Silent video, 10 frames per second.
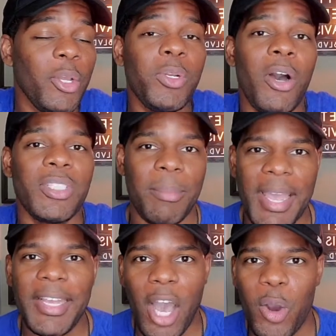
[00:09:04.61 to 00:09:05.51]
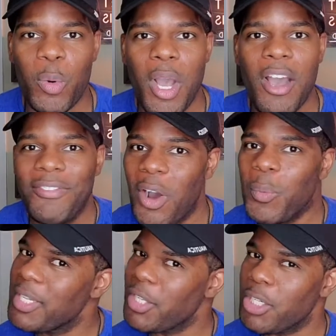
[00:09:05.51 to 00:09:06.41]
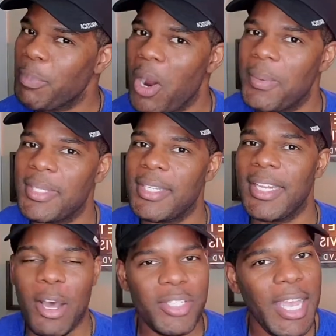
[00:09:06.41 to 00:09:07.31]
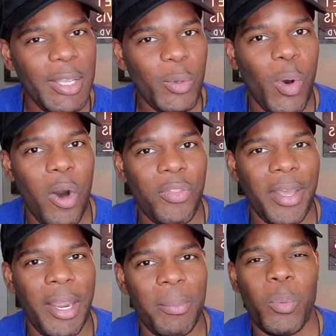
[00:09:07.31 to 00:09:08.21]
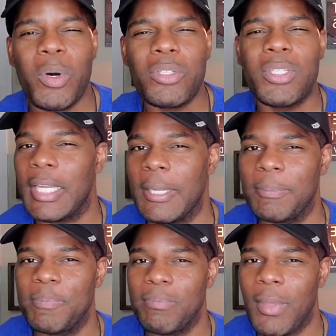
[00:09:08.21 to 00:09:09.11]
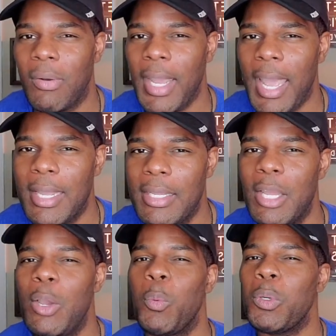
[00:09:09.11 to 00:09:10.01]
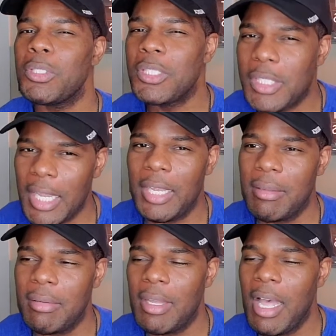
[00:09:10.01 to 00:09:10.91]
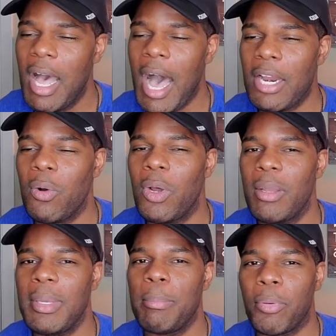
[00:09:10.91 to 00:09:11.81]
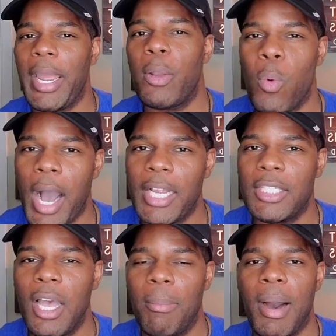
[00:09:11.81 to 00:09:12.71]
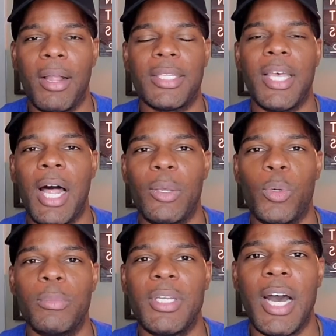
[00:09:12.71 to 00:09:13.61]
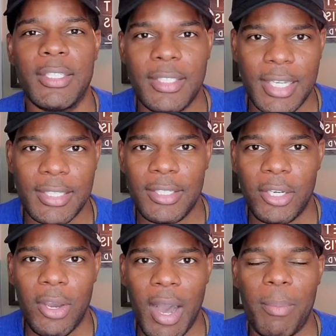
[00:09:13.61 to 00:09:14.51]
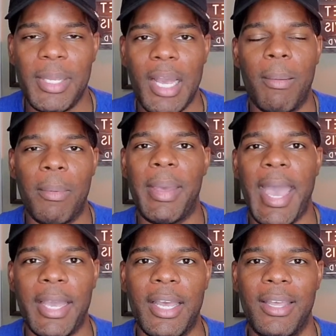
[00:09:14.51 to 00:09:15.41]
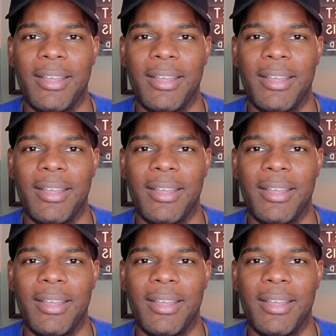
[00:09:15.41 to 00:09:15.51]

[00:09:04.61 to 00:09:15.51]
who knows, I may go for research purposes, and I'll take you all there, but we'll see, okay? We'll see. I don't want to be brainwashed by all this Hollywood nonsense. You know, I'd be coming back